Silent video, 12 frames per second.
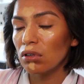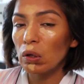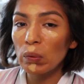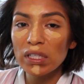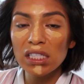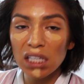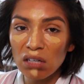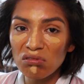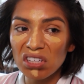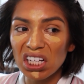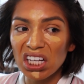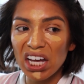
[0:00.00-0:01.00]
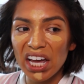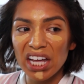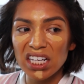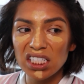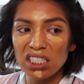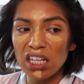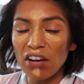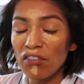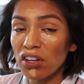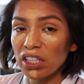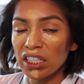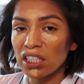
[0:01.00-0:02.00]
was lonely and
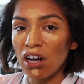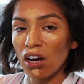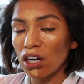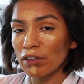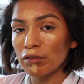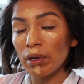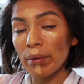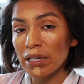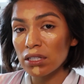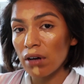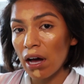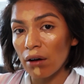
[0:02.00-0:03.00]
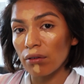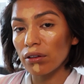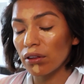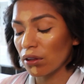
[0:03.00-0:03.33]
definitely not good for my mental health.